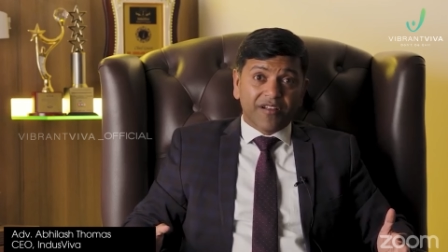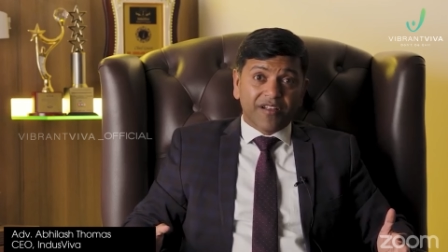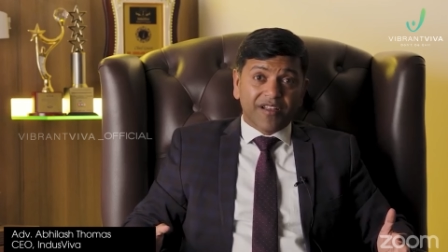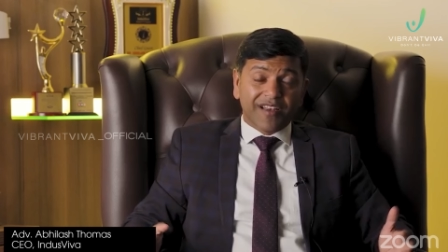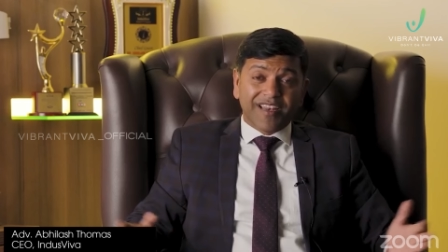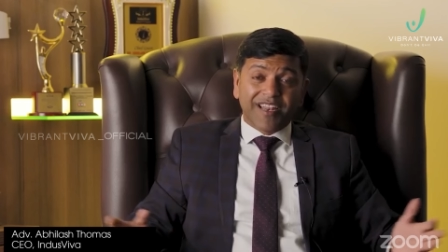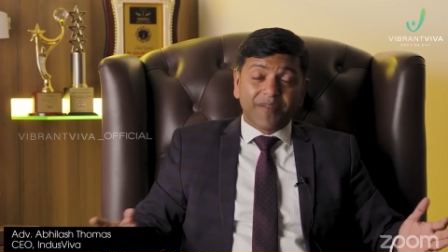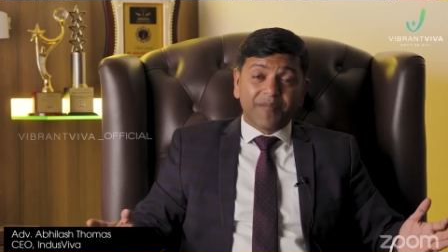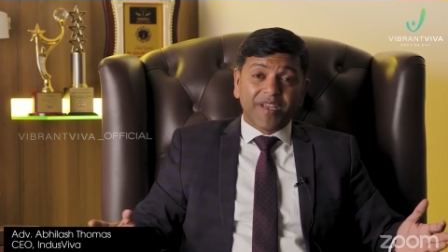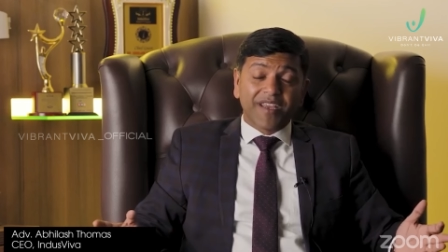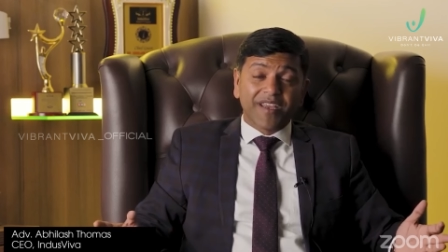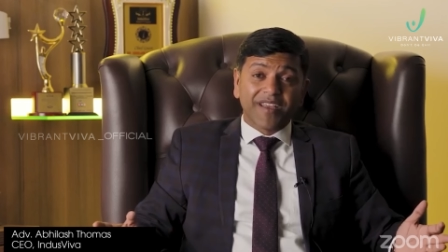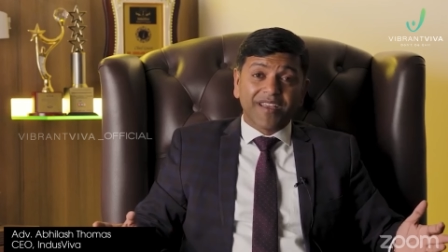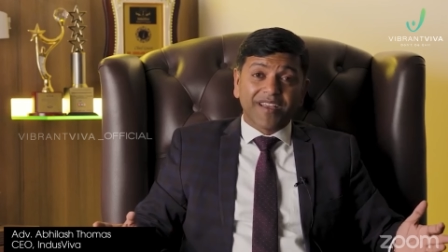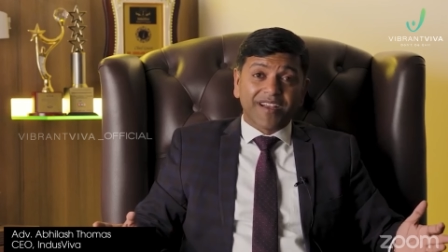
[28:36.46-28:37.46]
Let
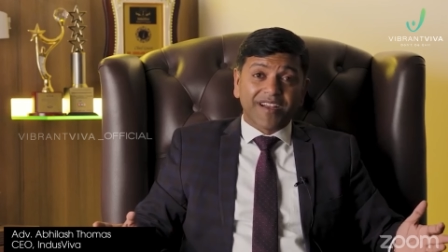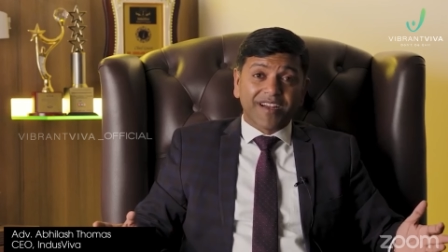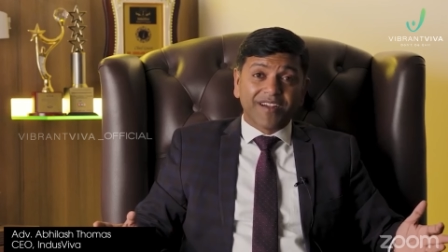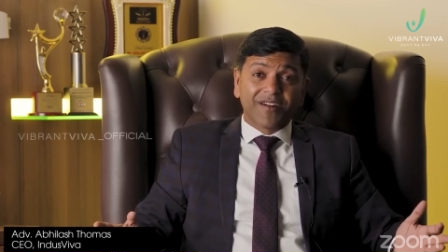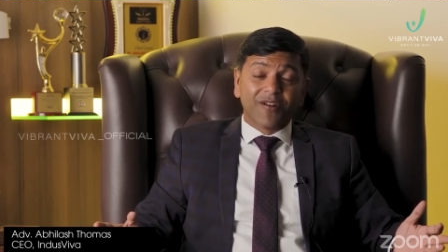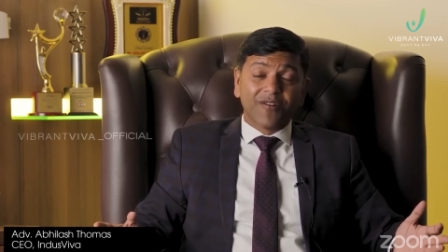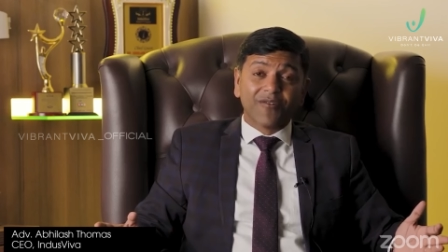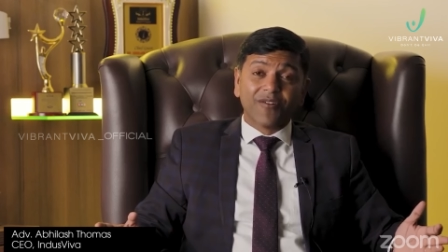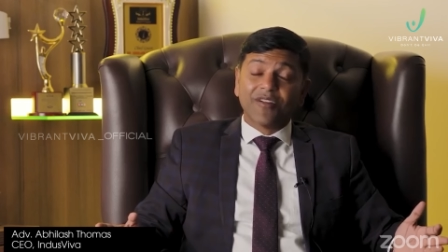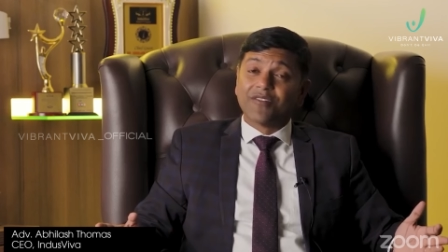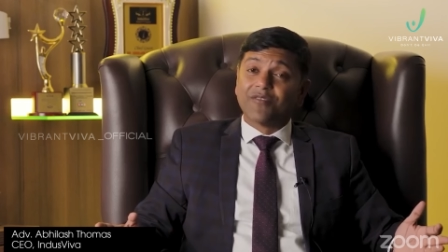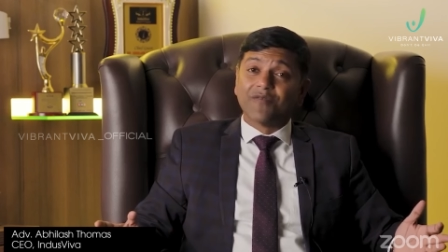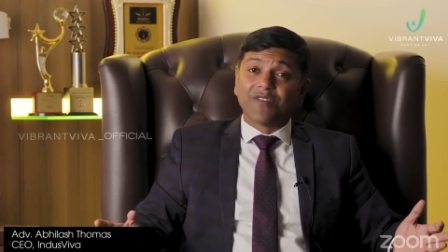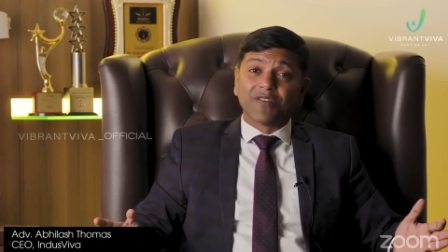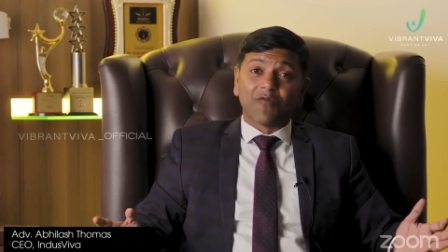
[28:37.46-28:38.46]
me conclude
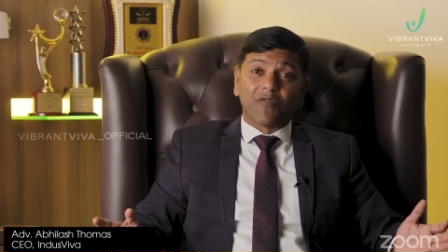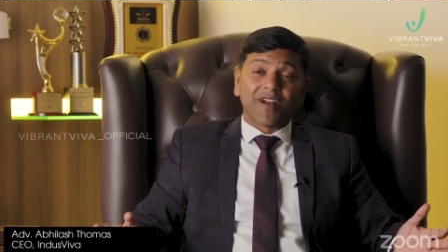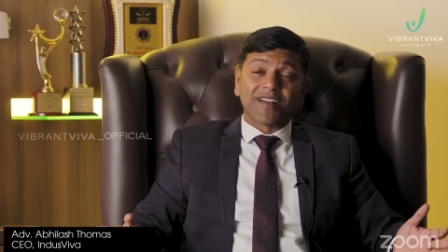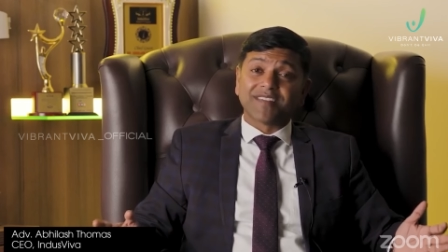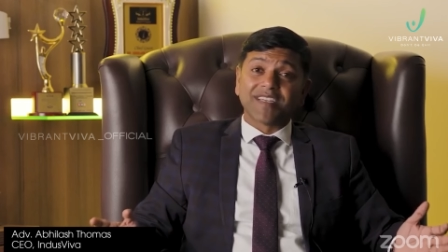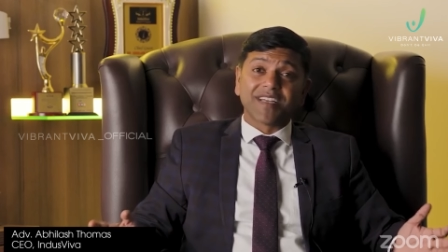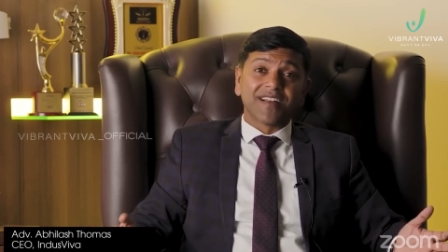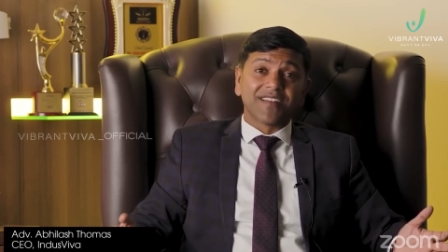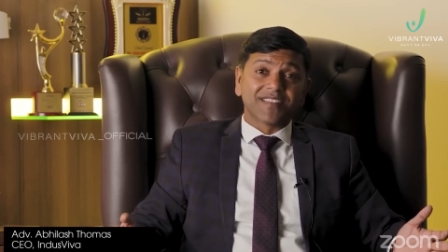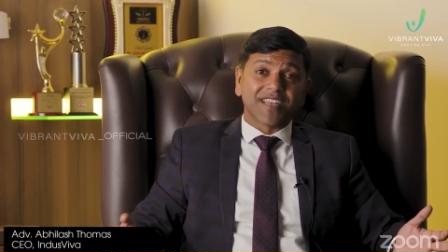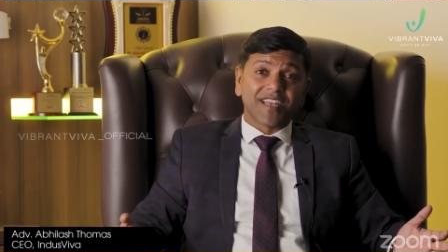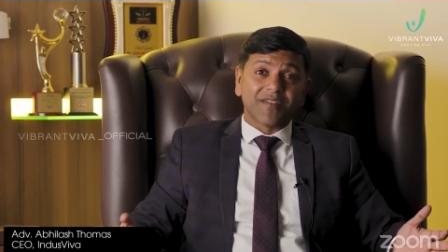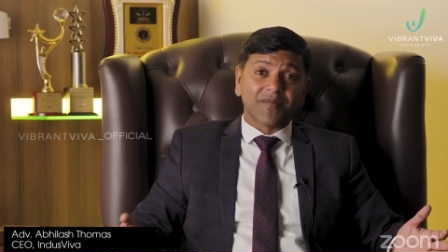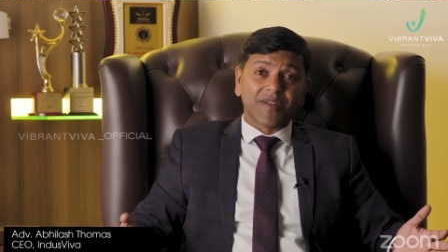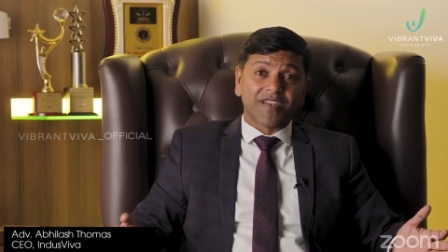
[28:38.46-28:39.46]
with a one single
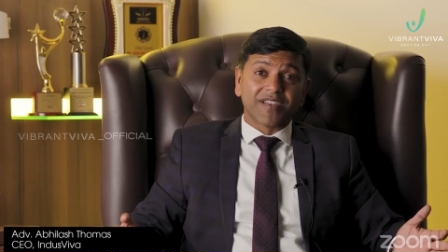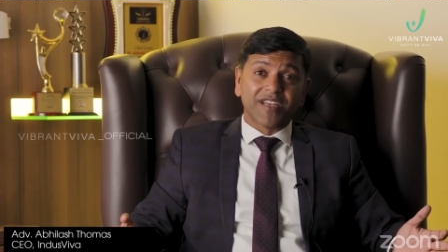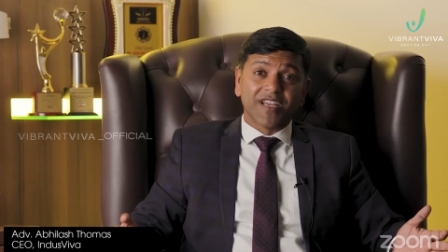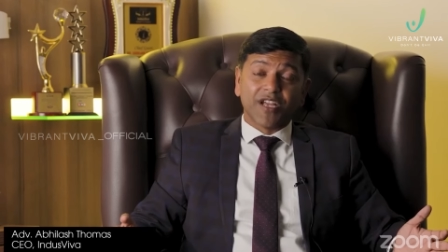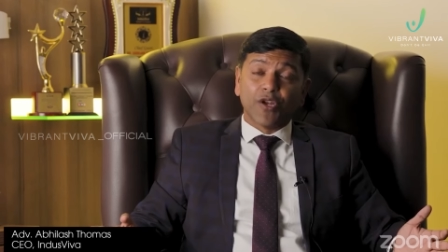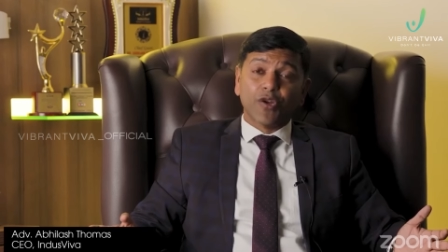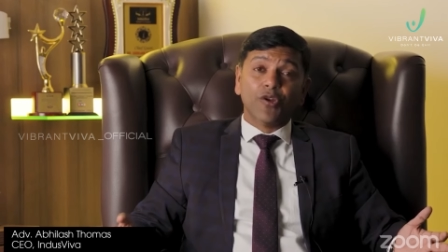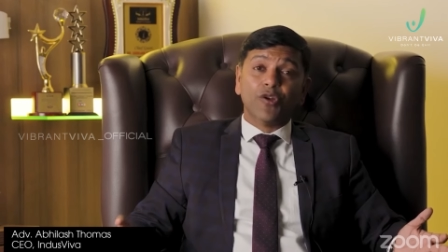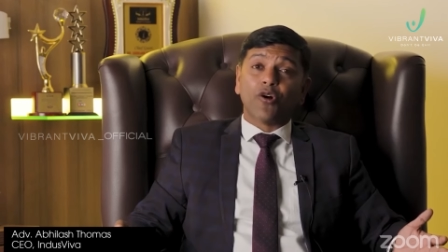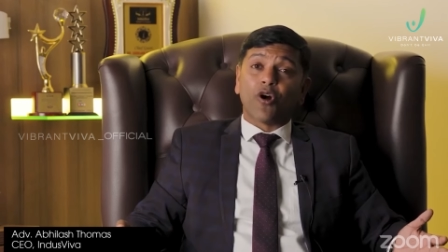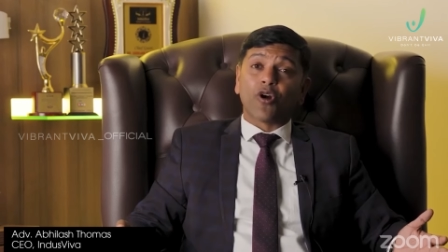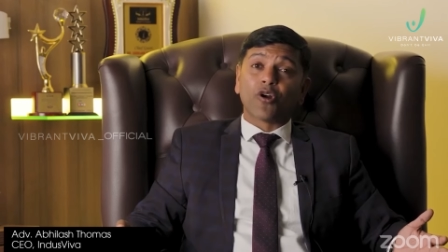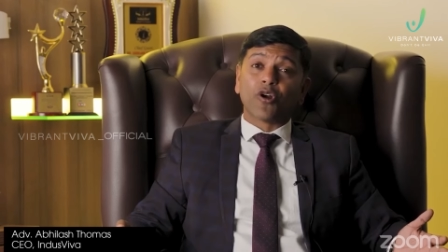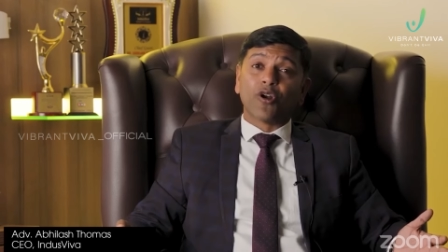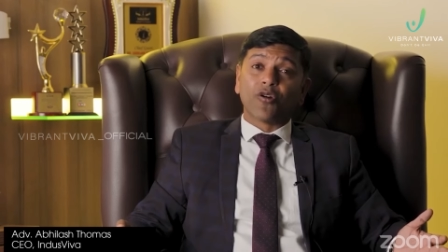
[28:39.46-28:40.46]
statement
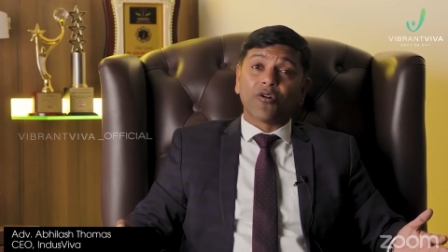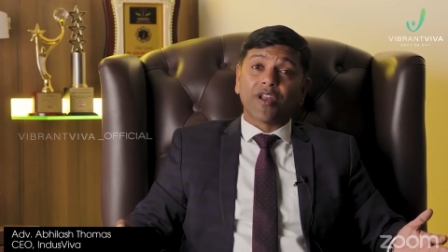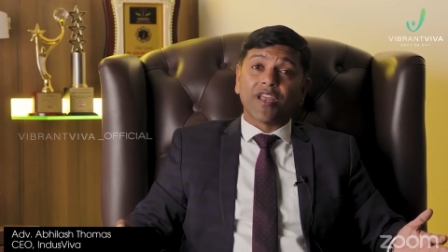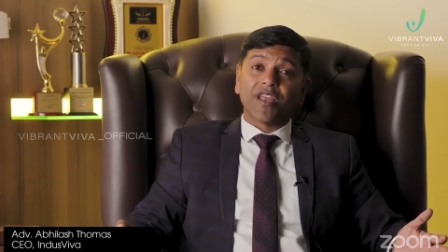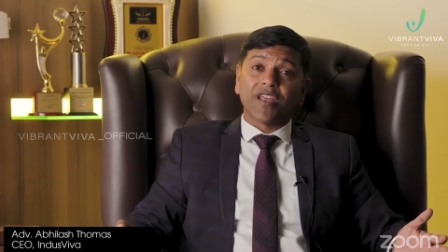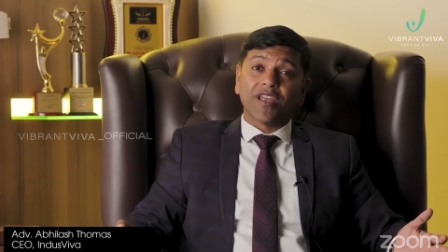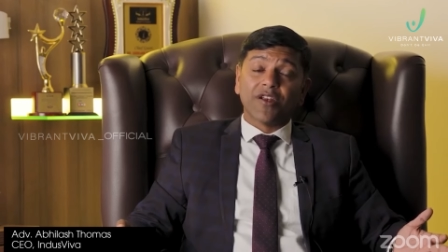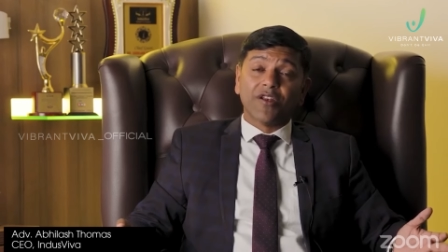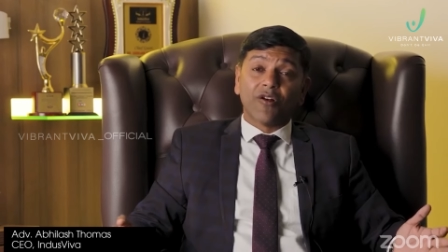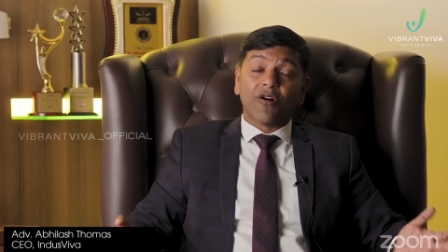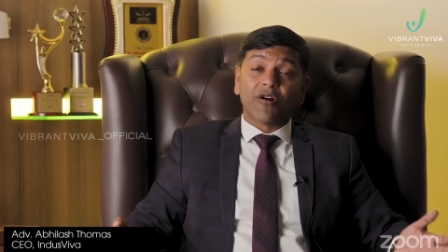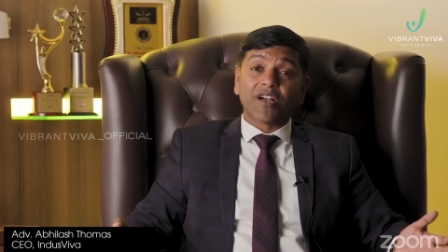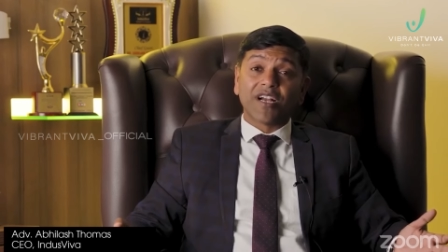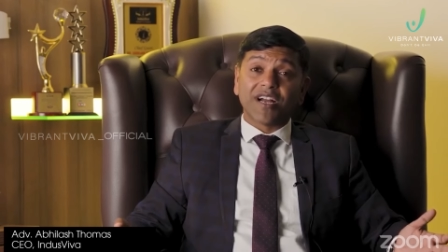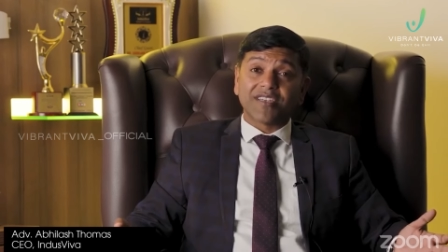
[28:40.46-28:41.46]
no glory,
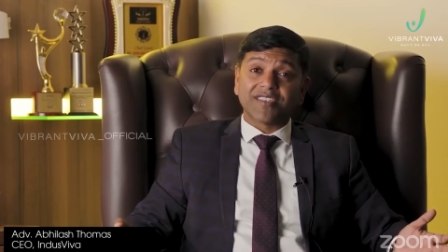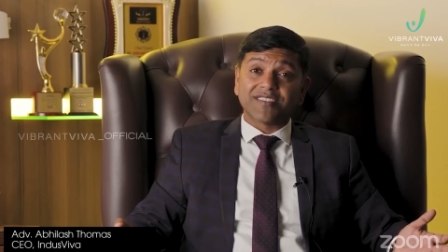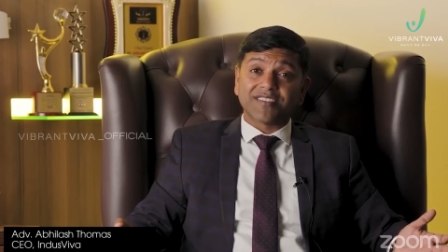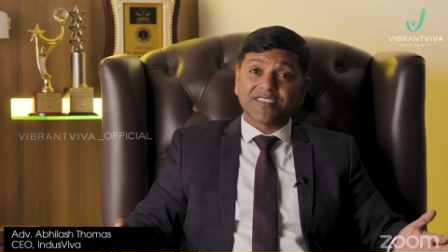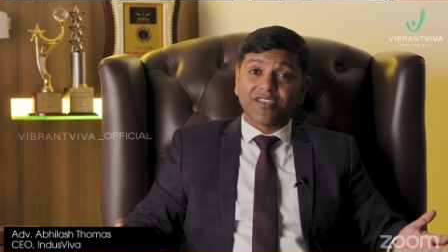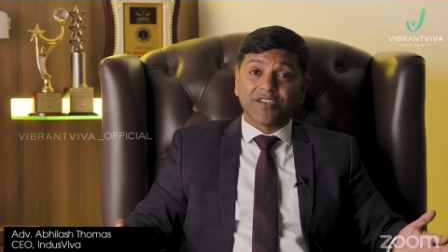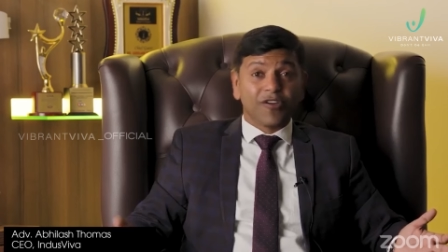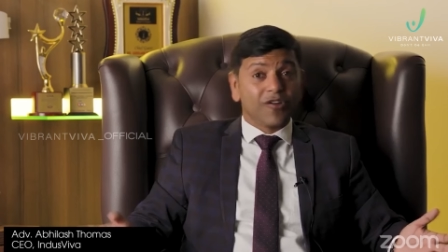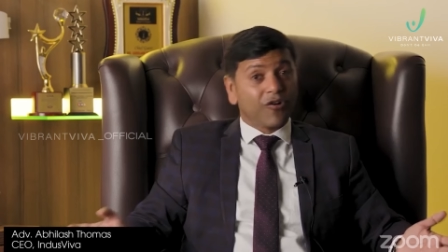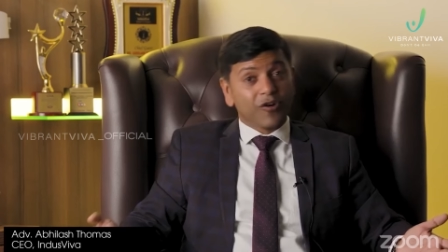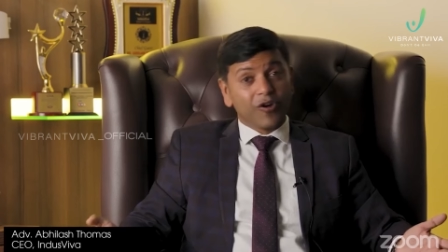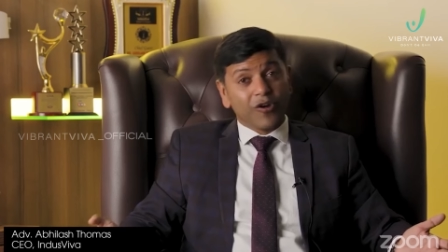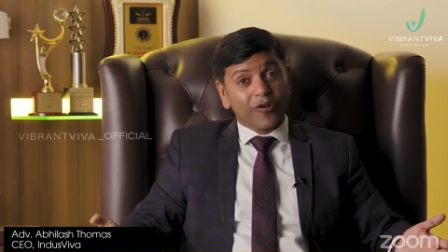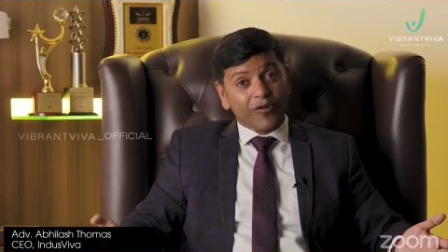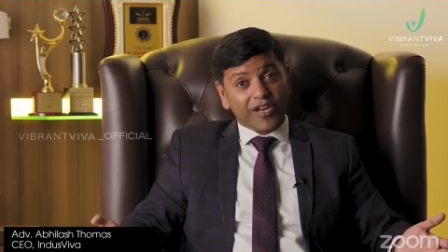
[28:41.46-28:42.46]
no guts, no
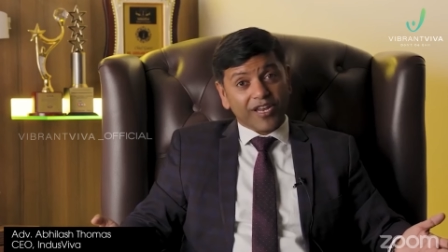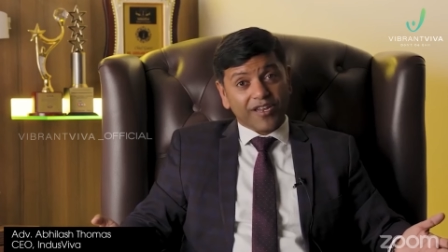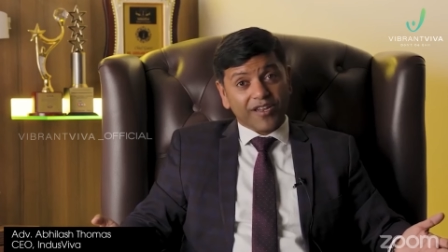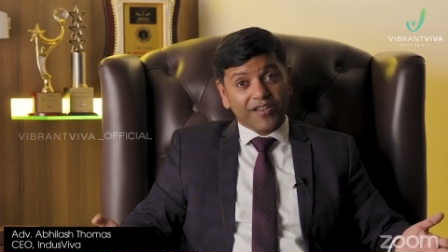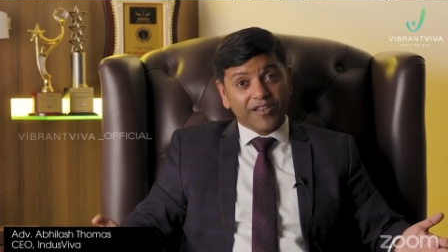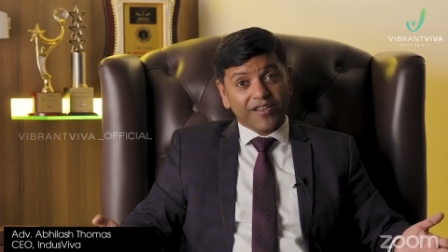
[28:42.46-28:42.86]
glory.